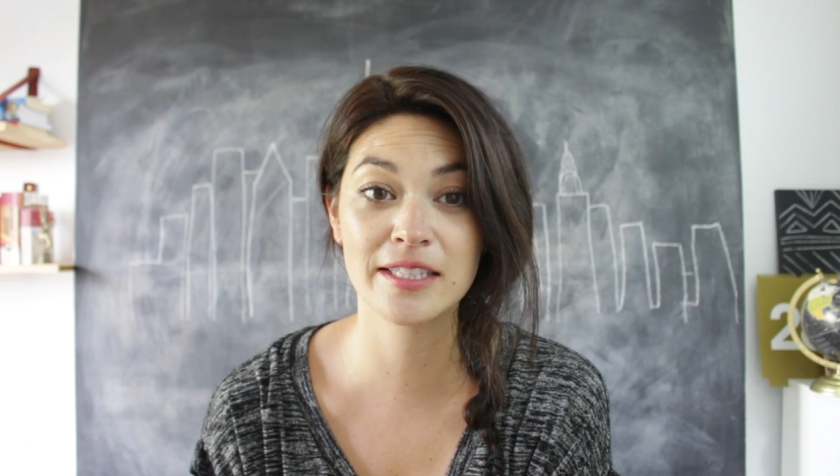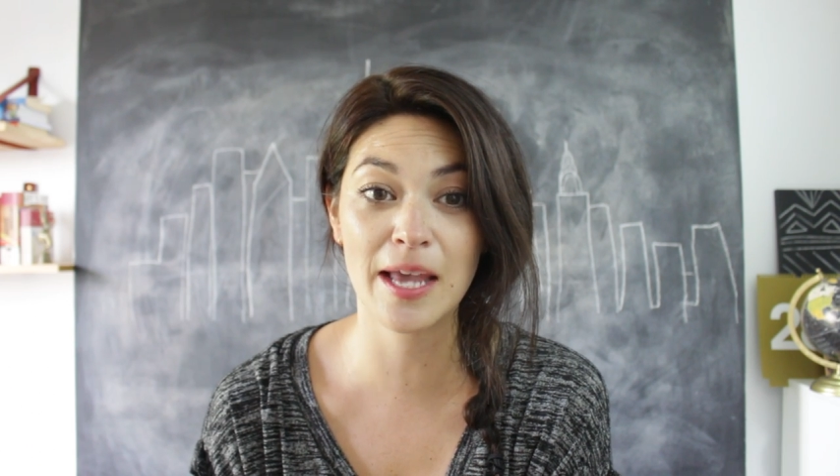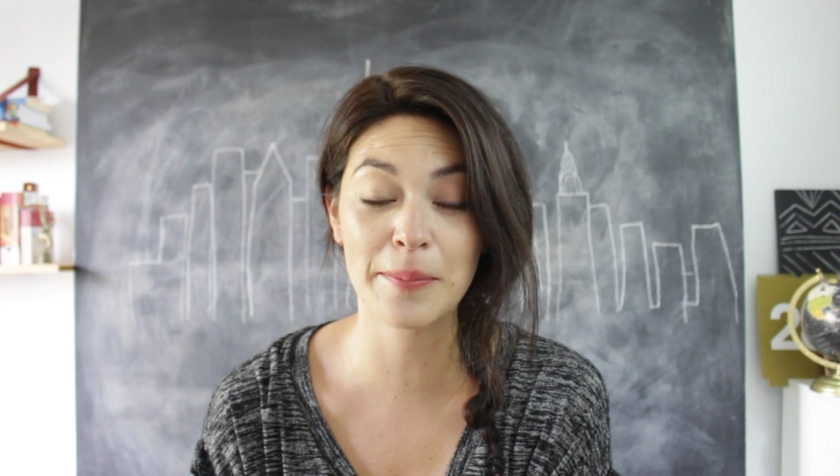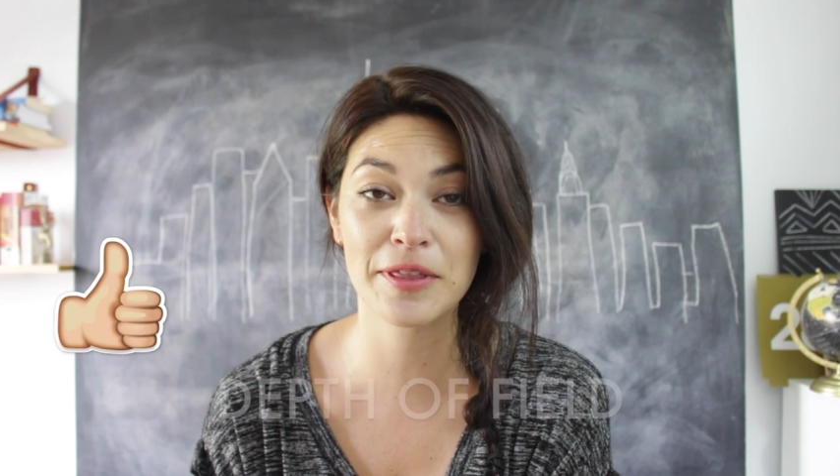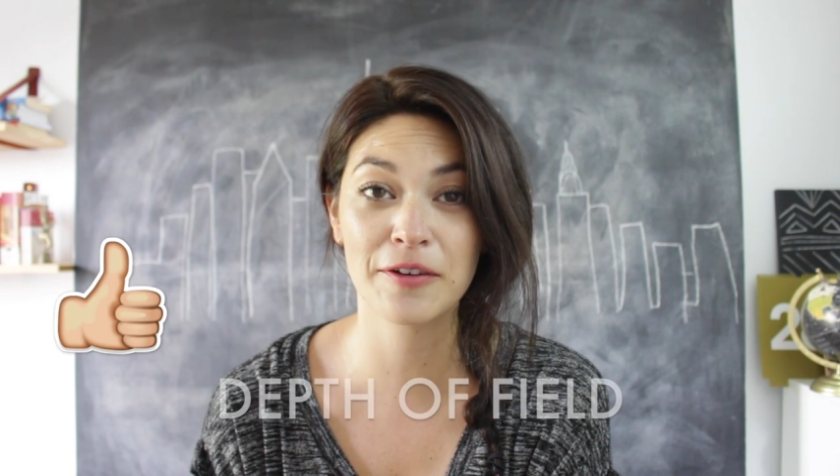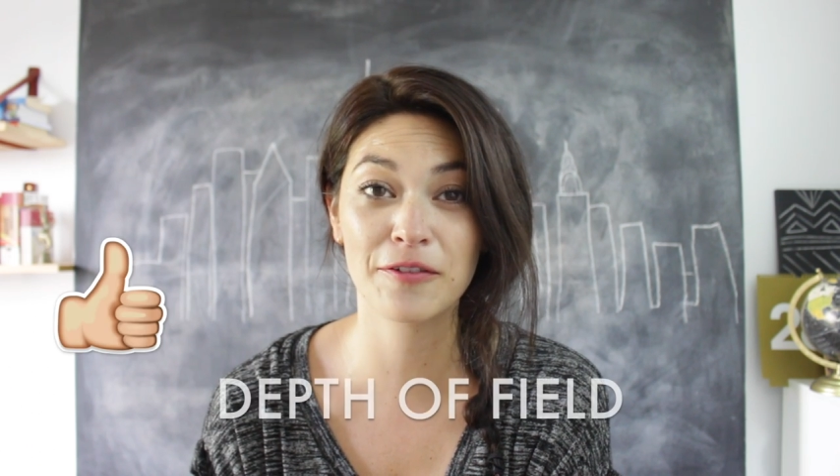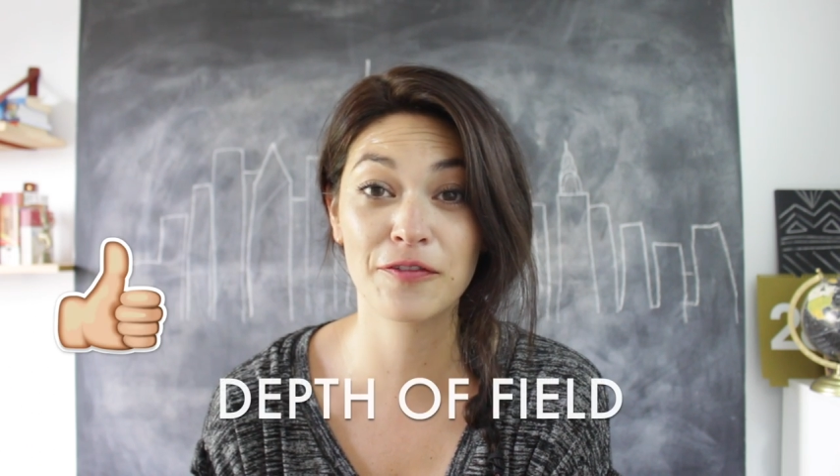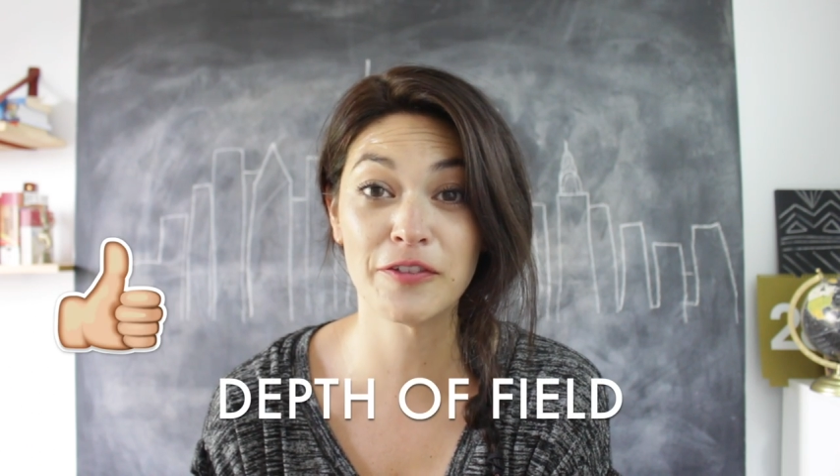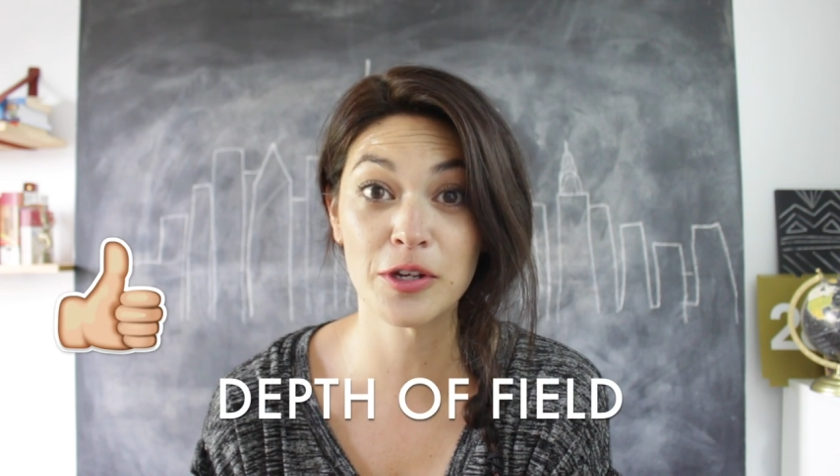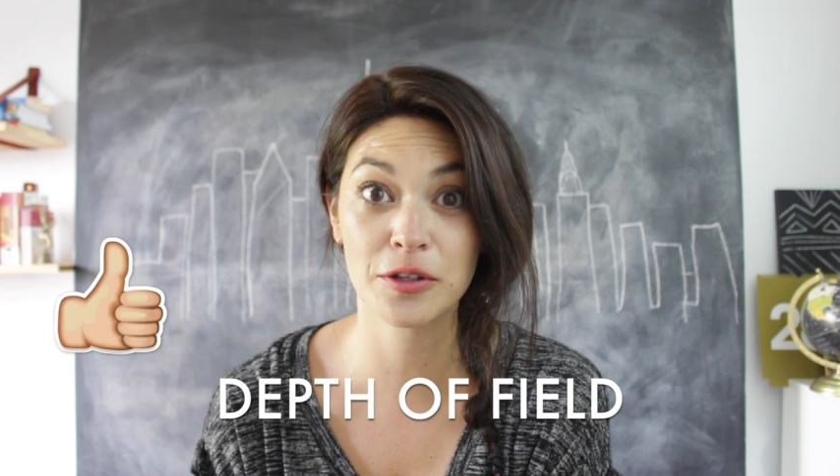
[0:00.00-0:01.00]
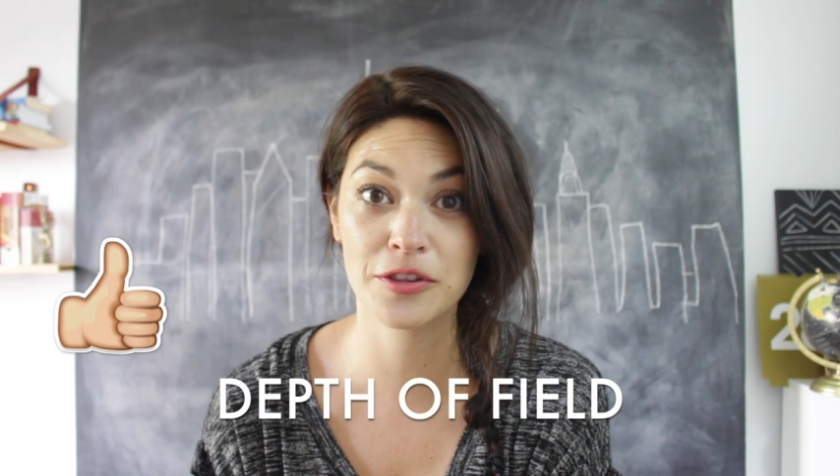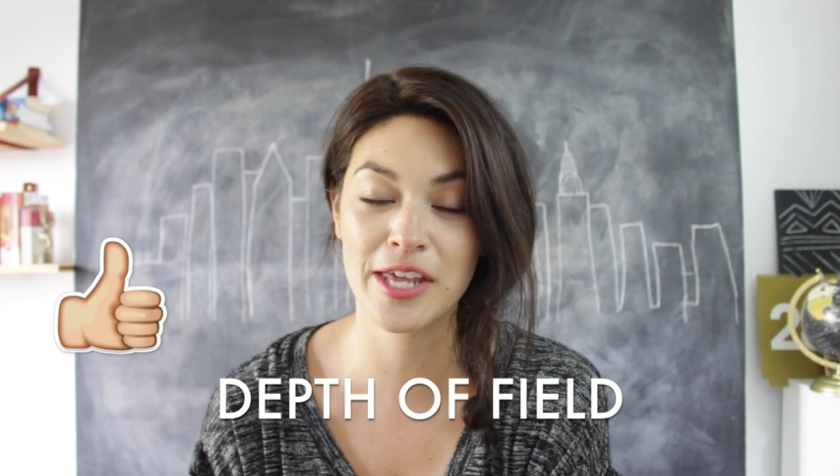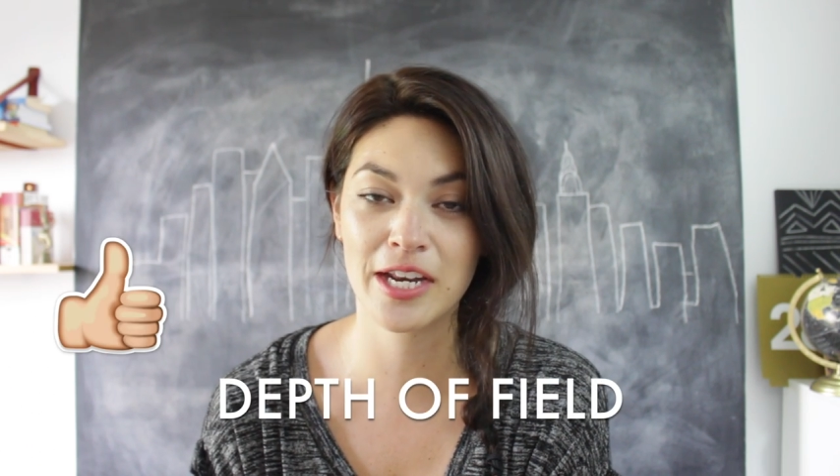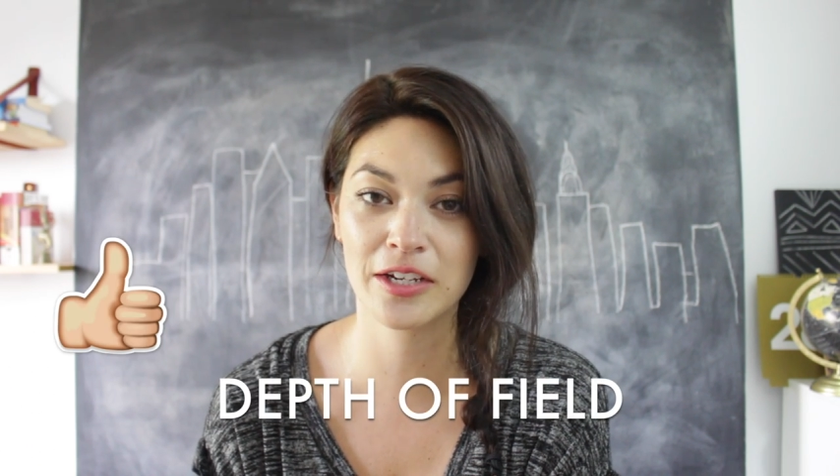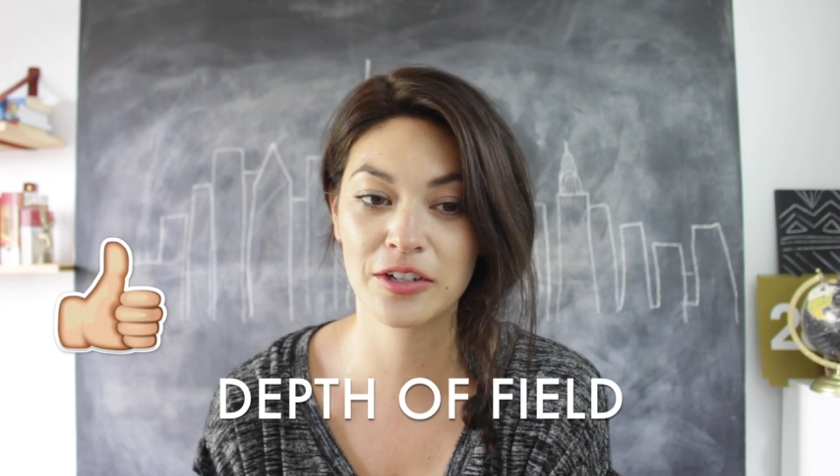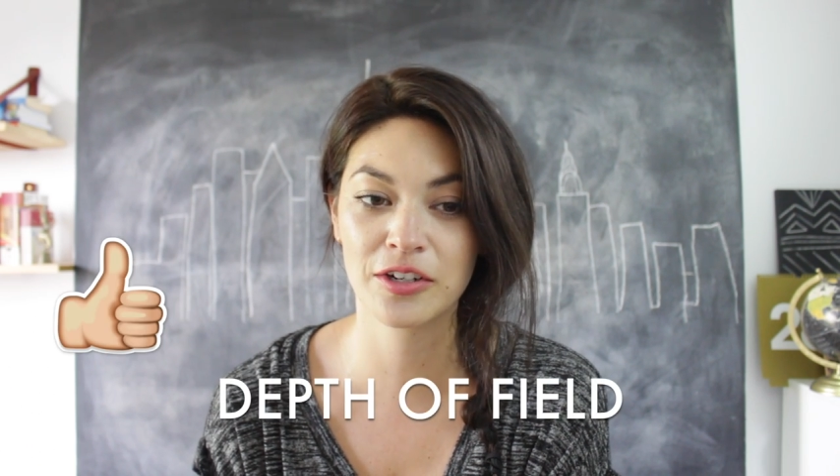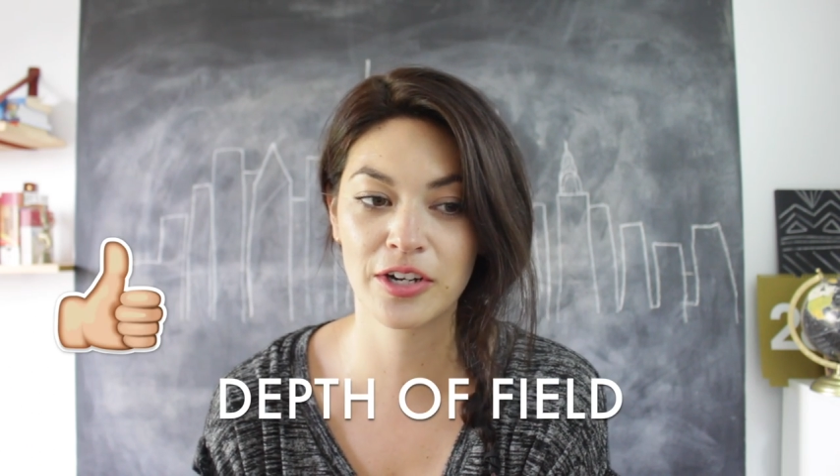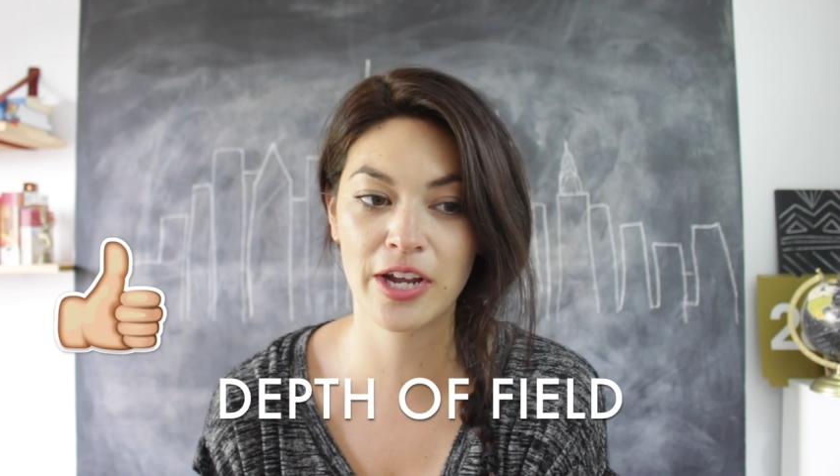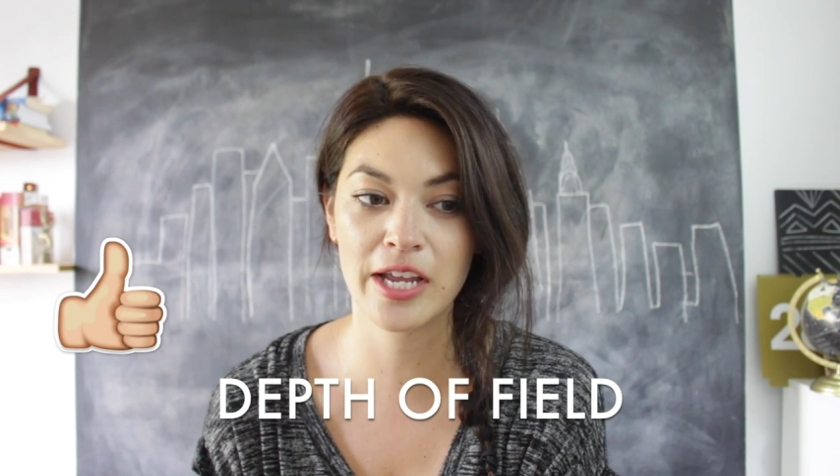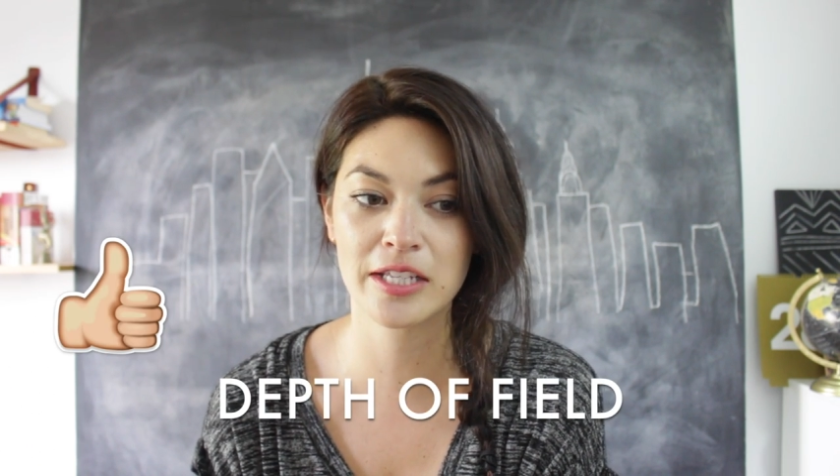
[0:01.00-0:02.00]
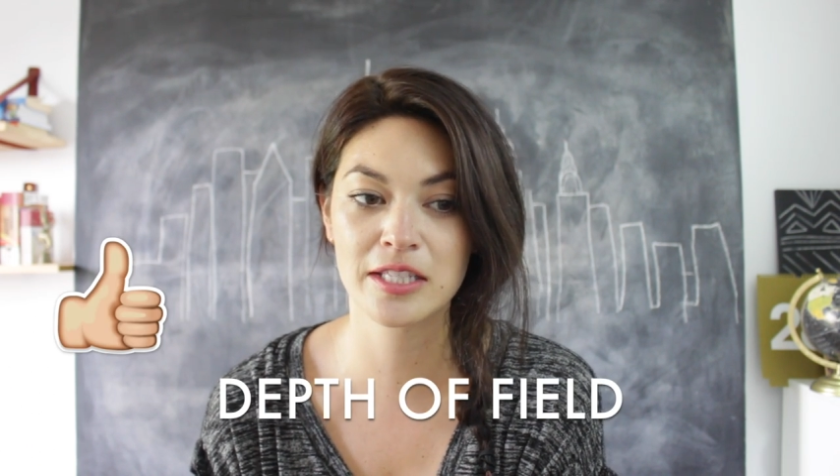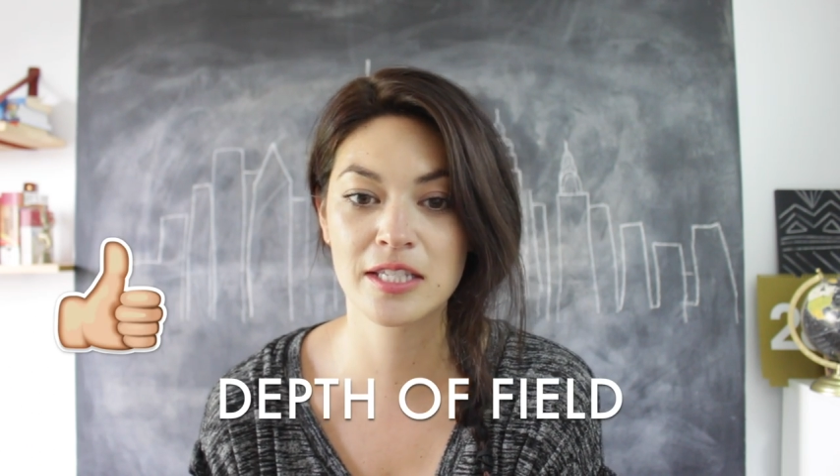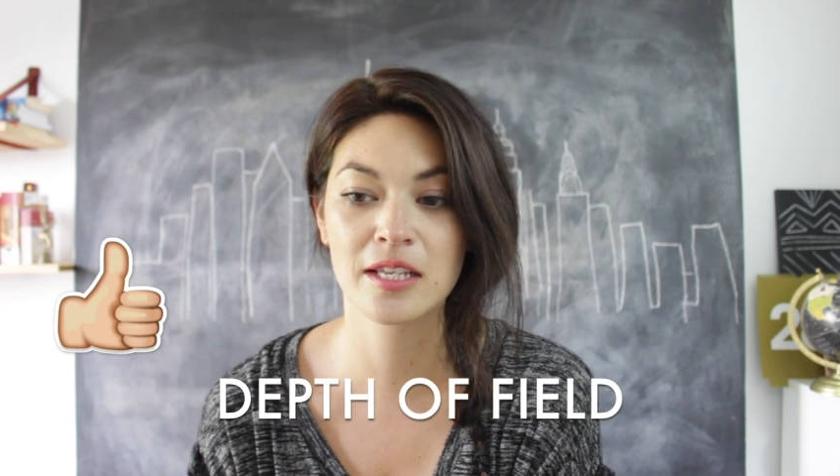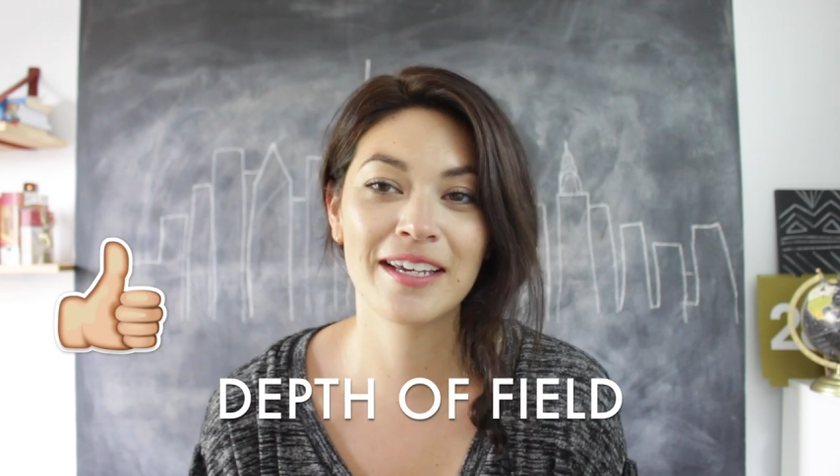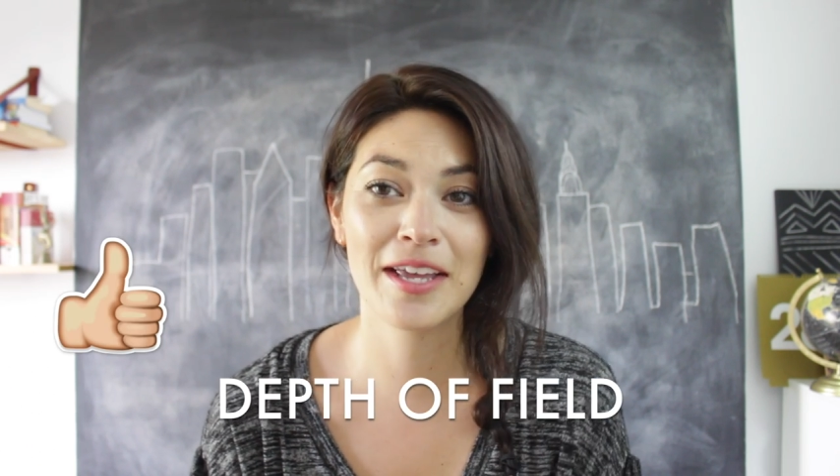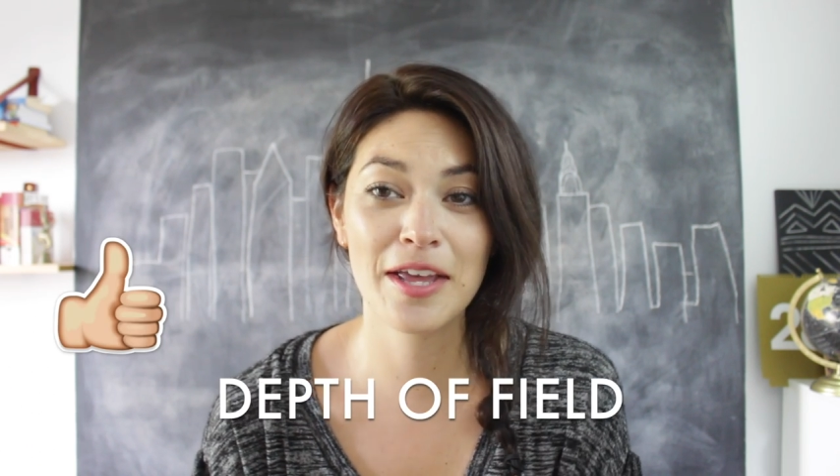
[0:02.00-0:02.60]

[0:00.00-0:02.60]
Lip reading: depth of field that it creates.